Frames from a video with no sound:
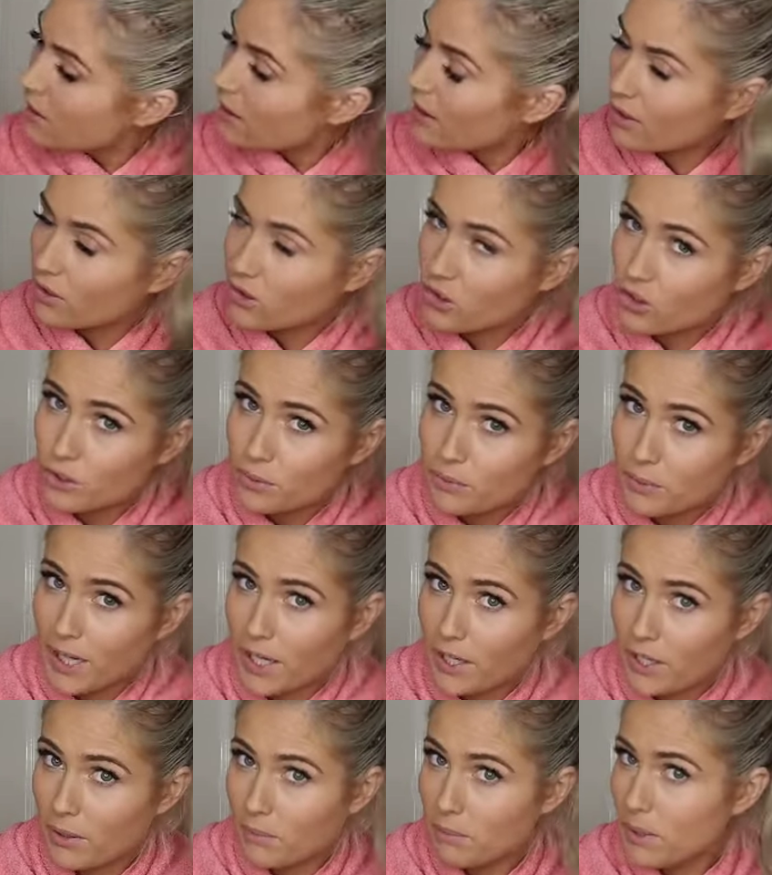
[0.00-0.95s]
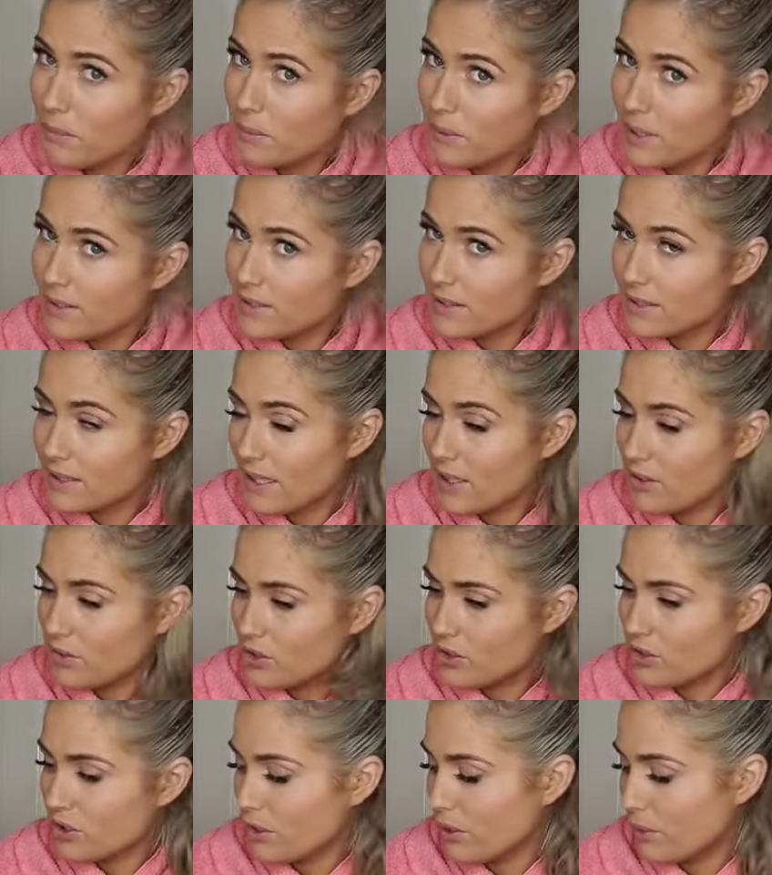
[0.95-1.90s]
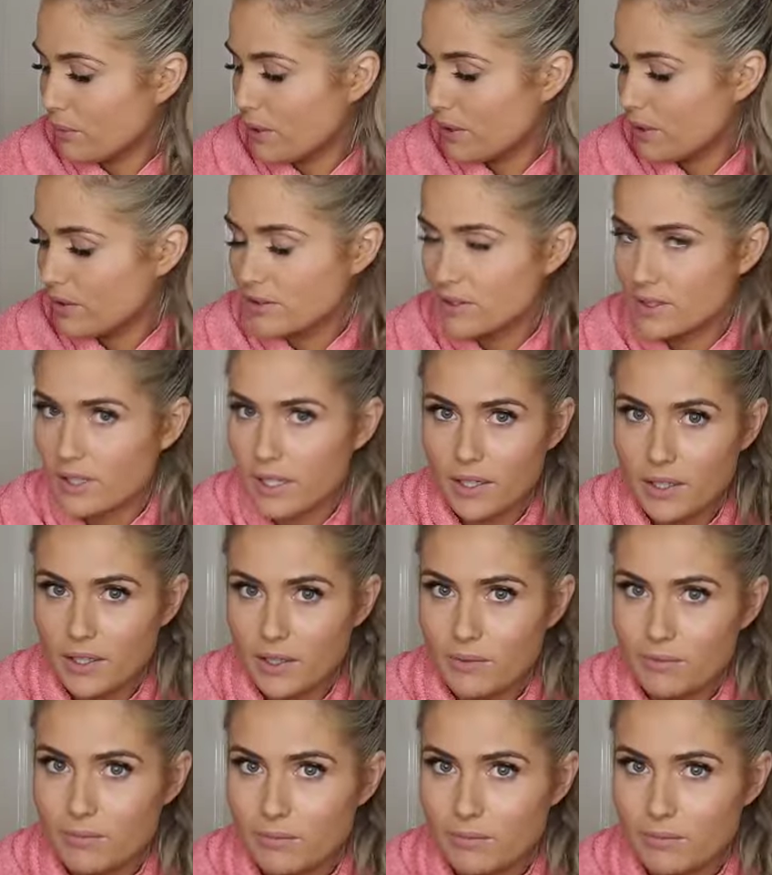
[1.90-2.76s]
I'm gonna spray a couple of pieces in to show you what it looks like.